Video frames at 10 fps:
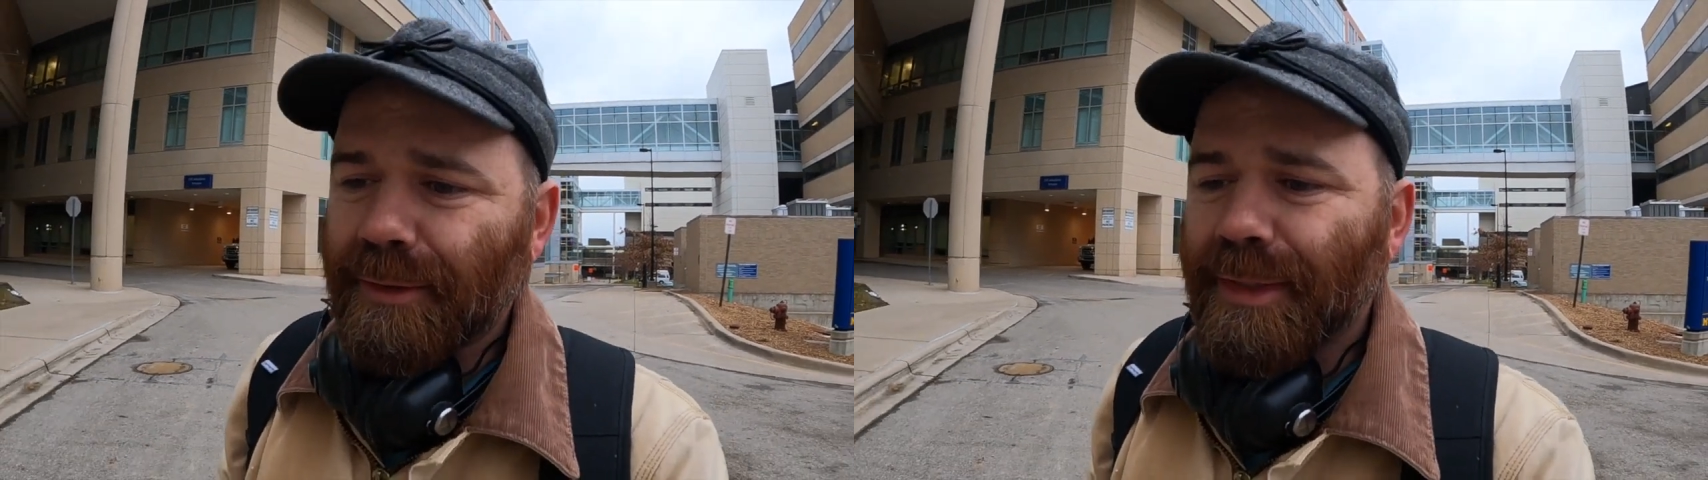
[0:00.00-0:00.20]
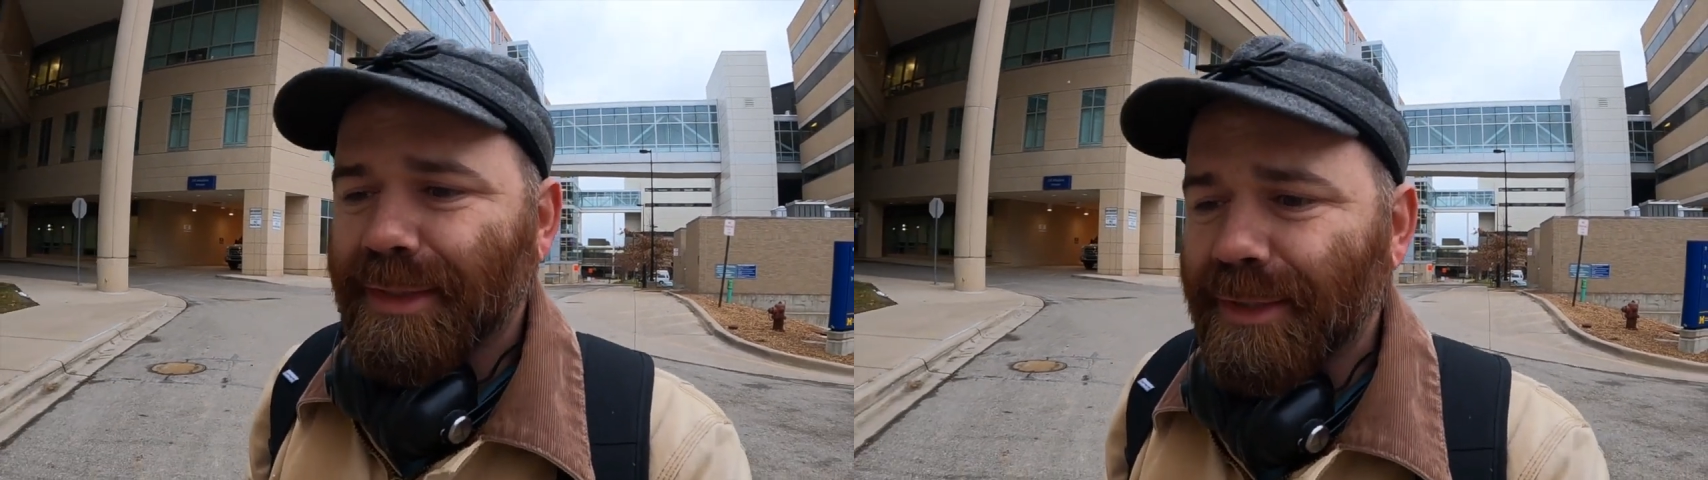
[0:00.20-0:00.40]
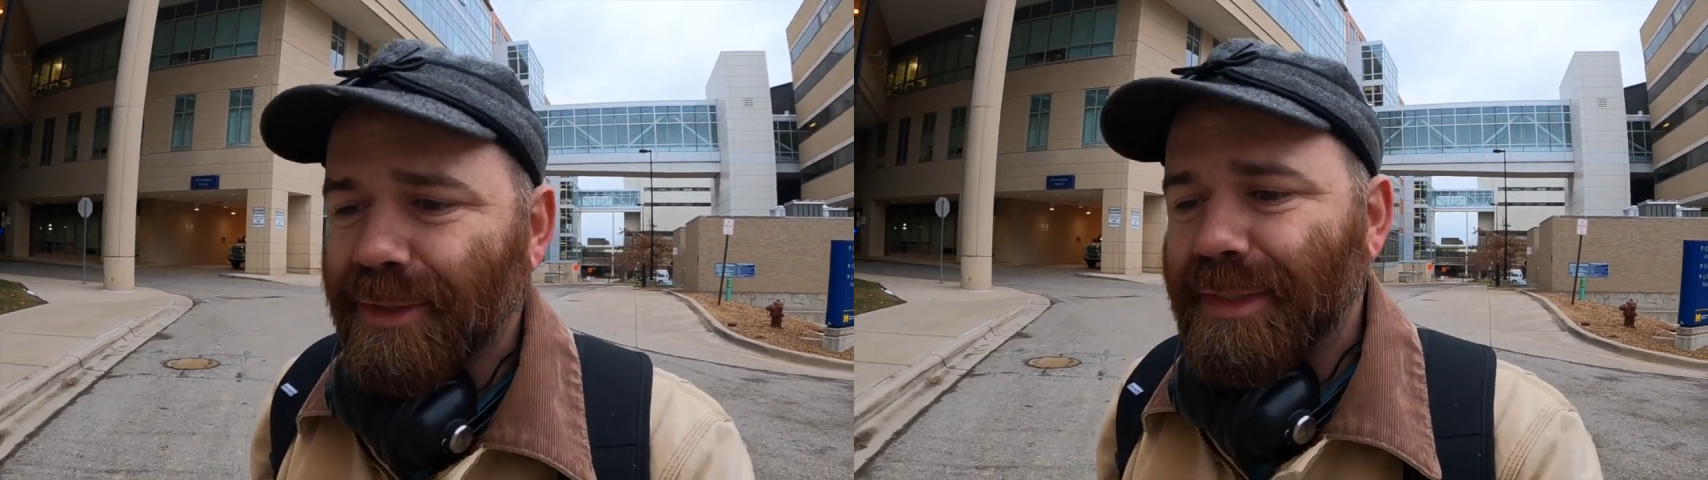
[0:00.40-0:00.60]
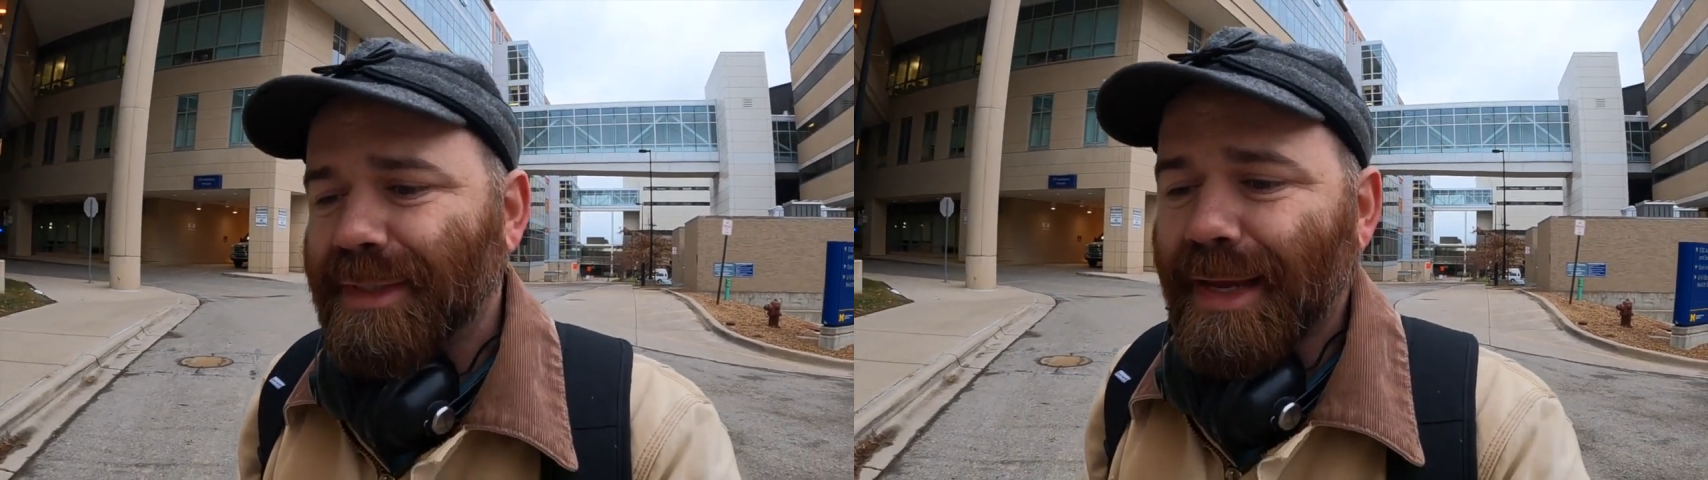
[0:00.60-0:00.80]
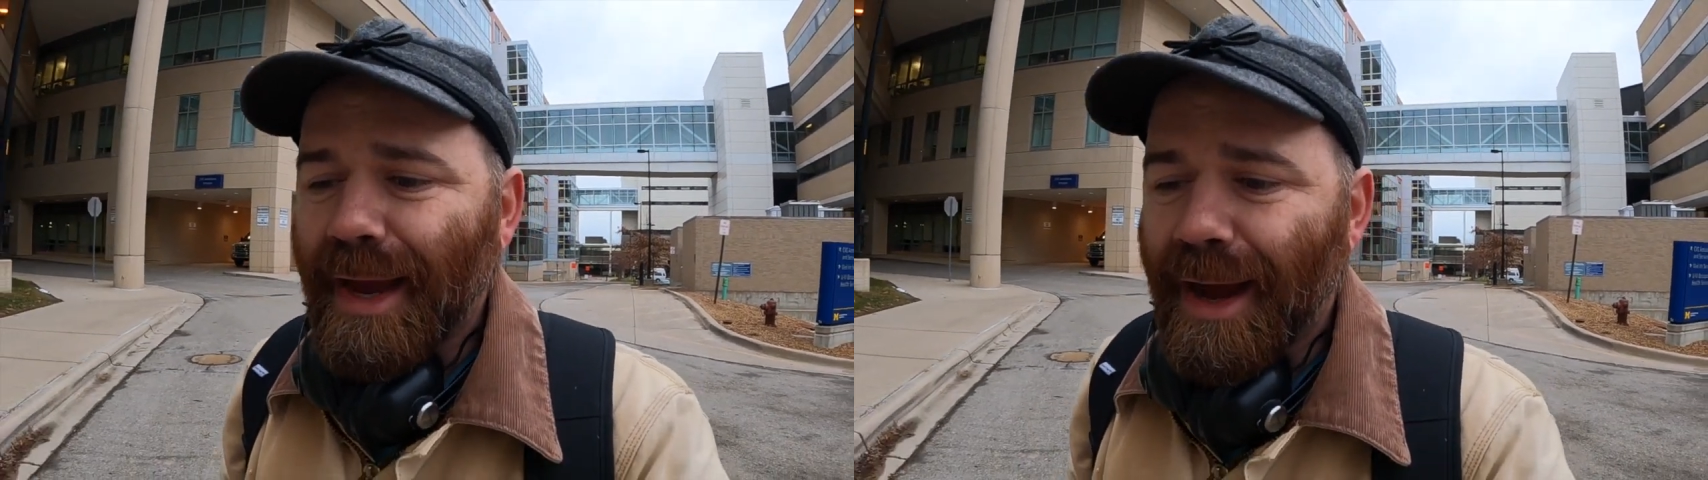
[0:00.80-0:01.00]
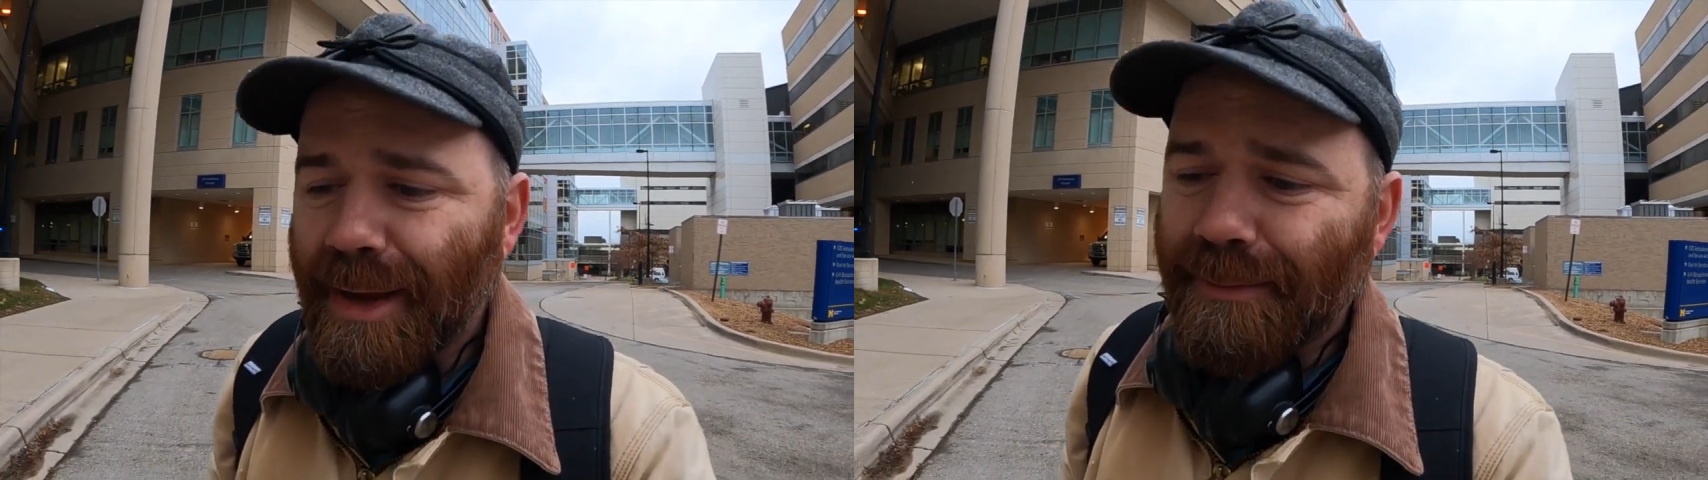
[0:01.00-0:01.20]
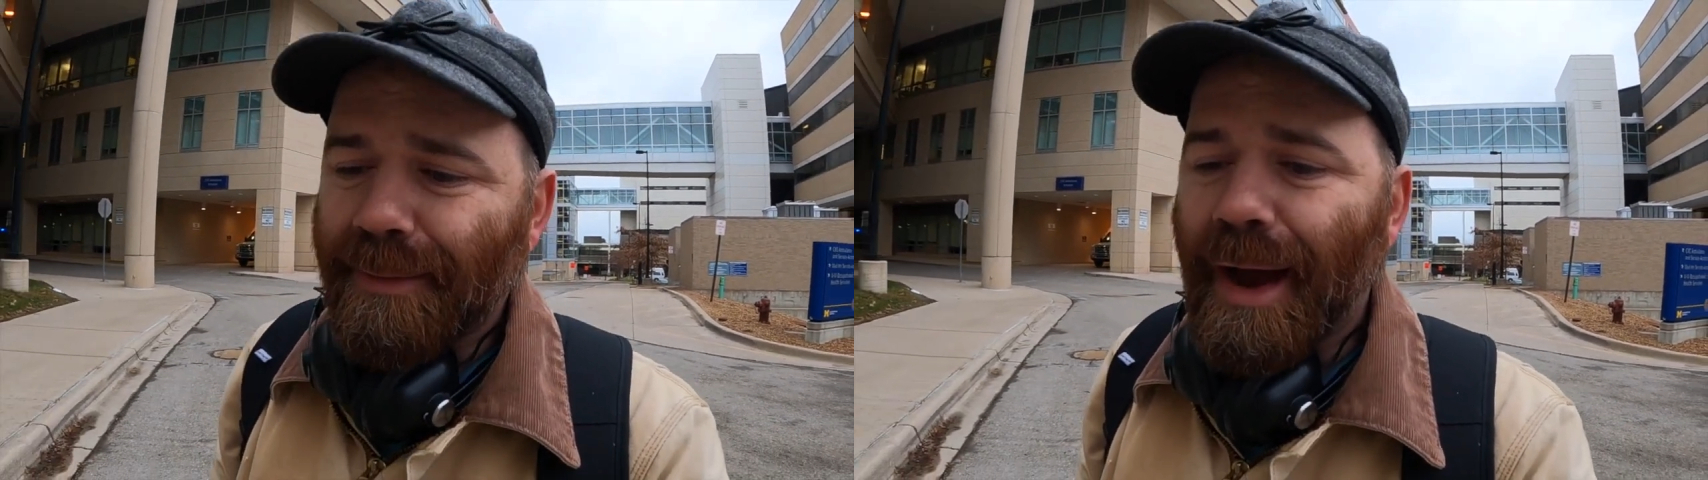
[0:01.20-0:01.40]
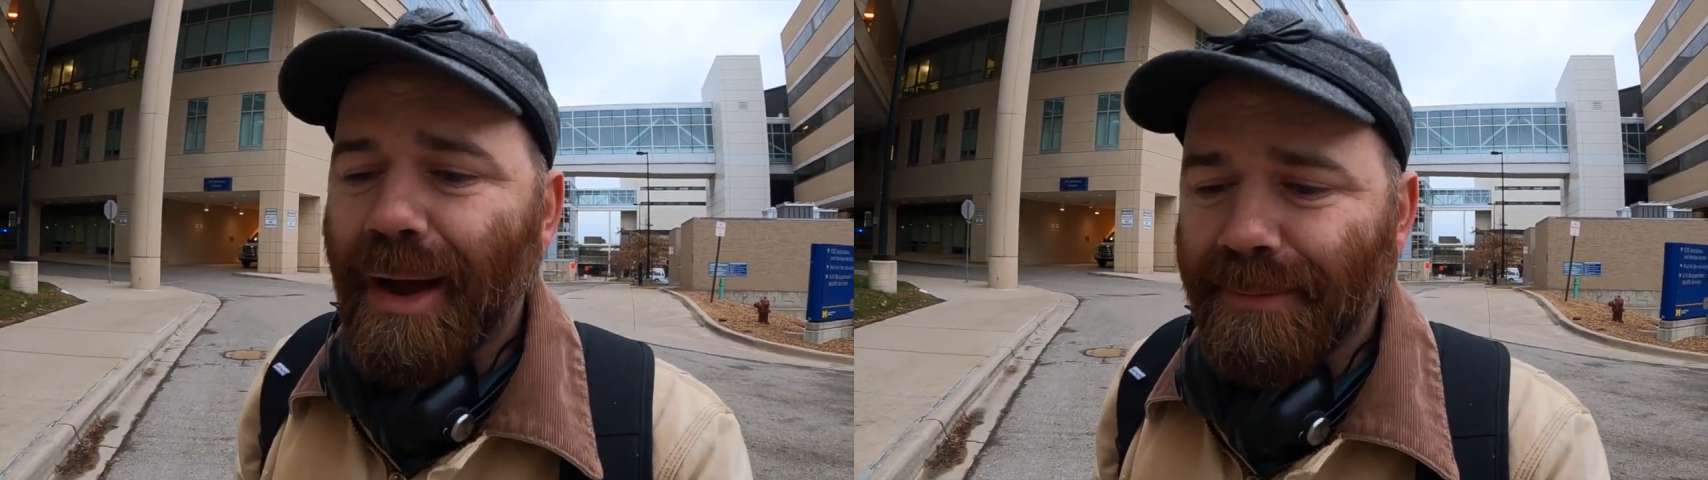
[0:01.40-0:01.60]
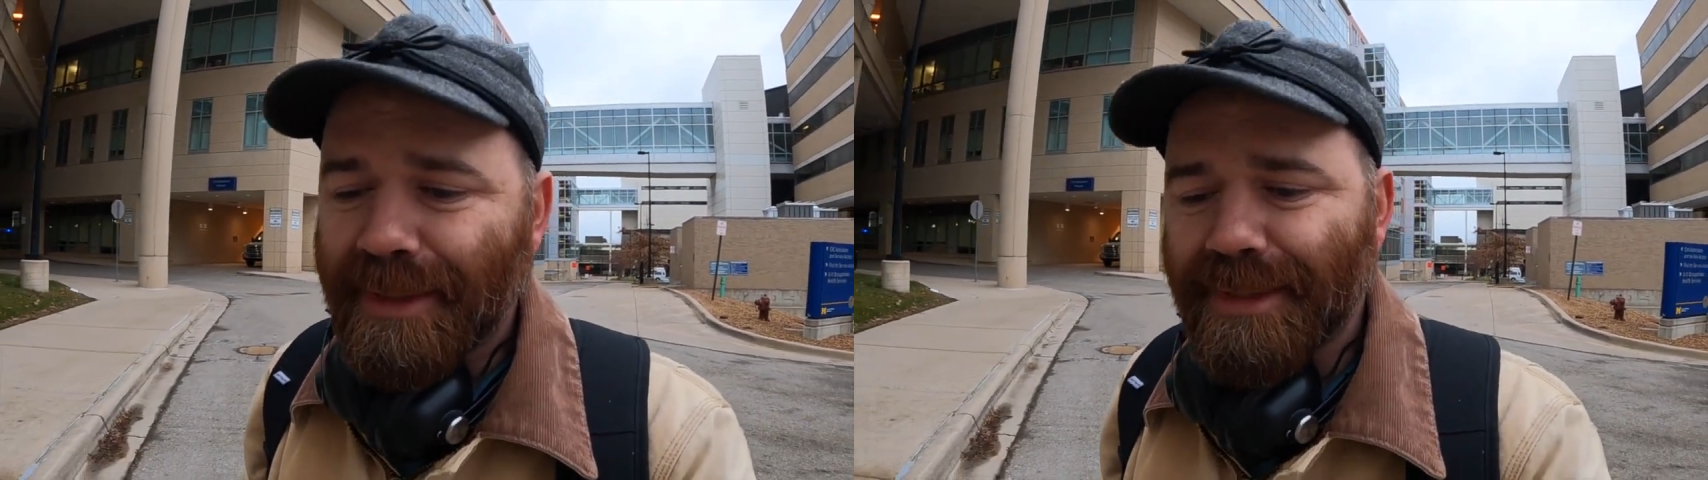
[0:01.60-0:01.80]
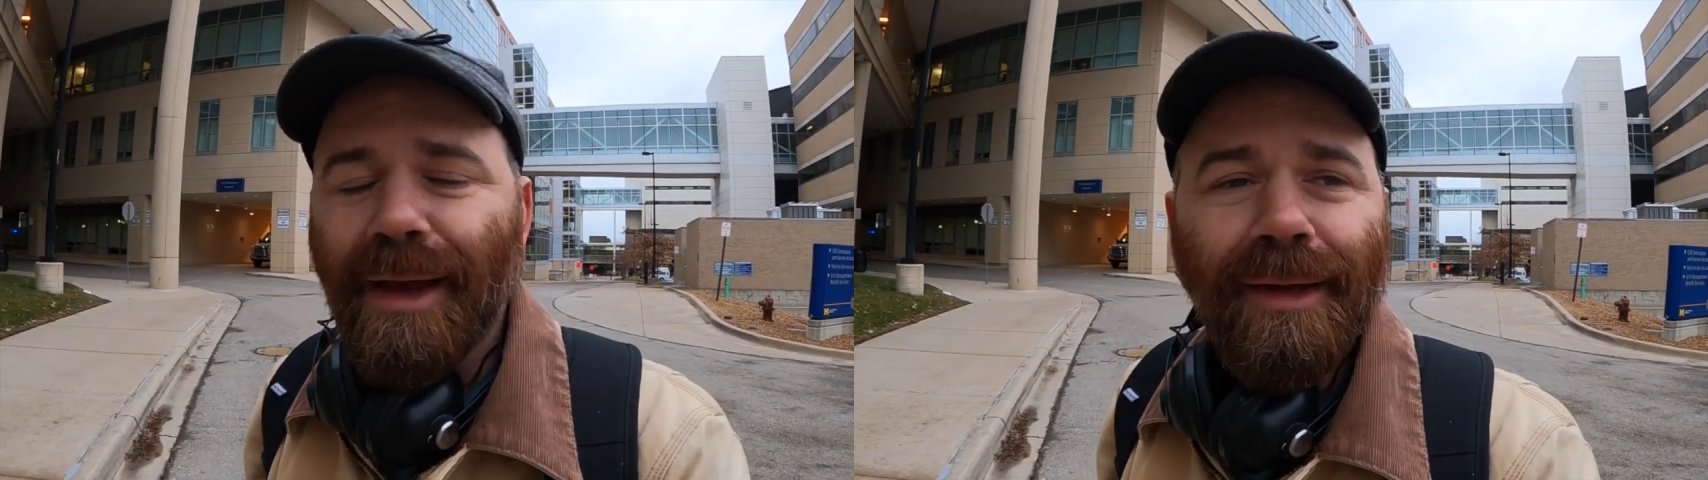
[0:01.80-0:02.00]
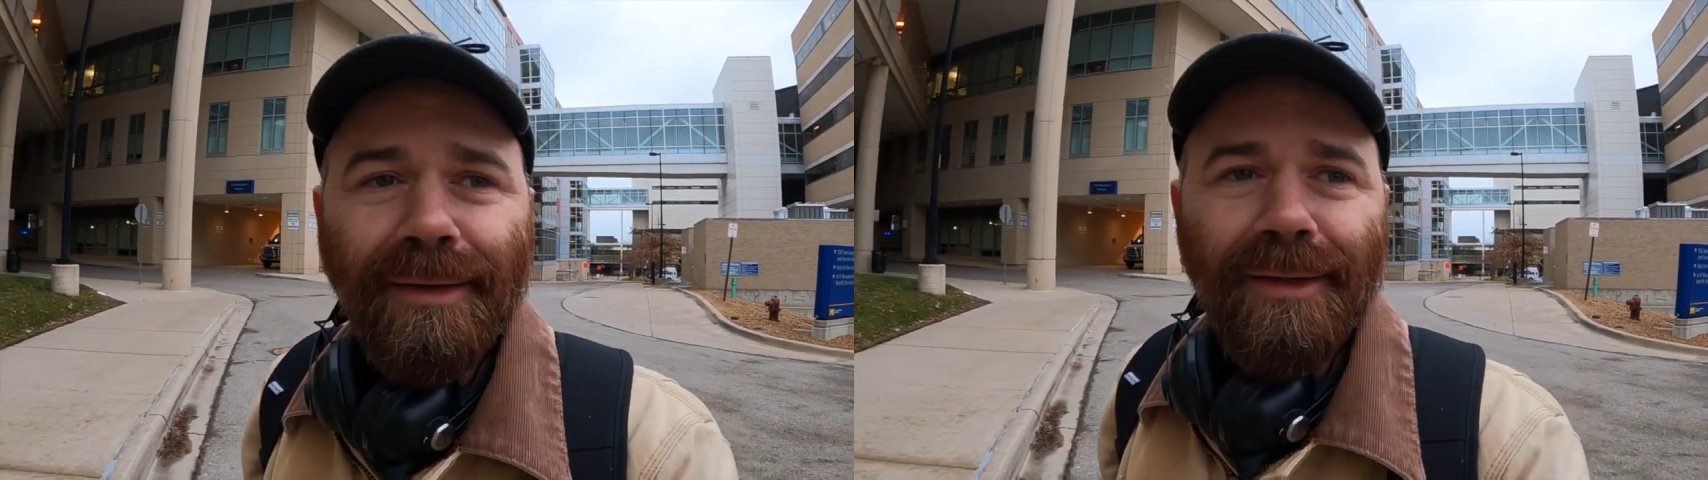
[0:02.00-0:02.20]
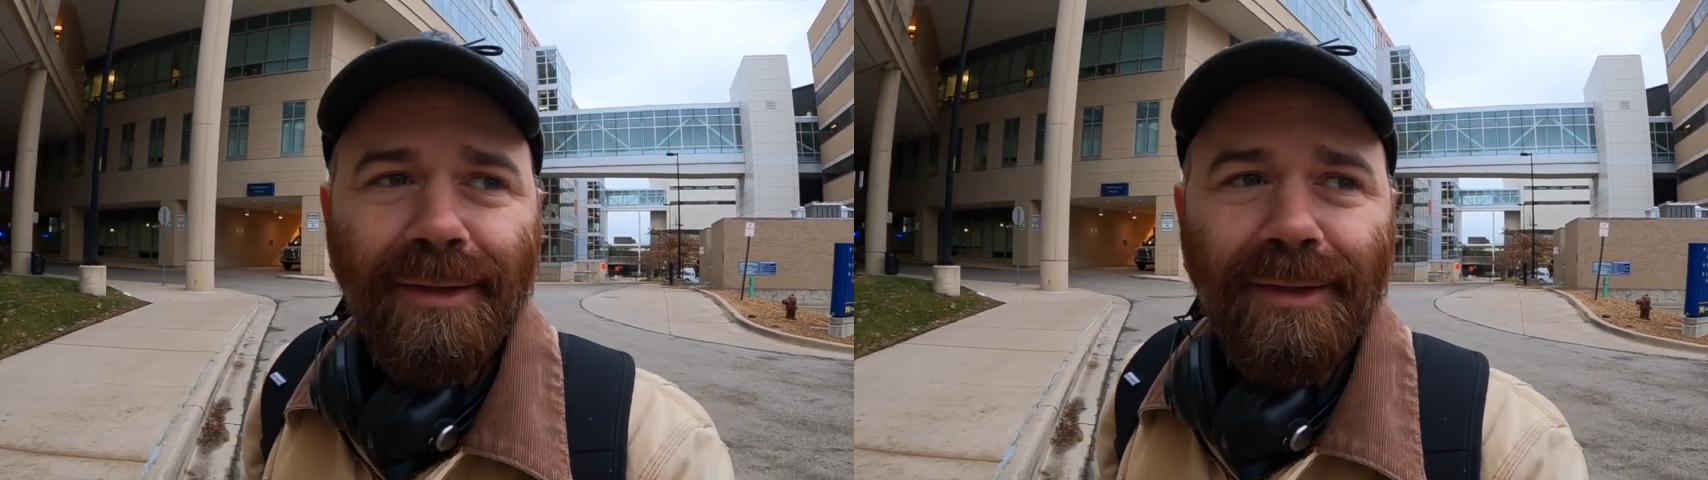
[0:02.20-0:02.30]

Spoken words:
Essentially, he's saying, I'm the sign.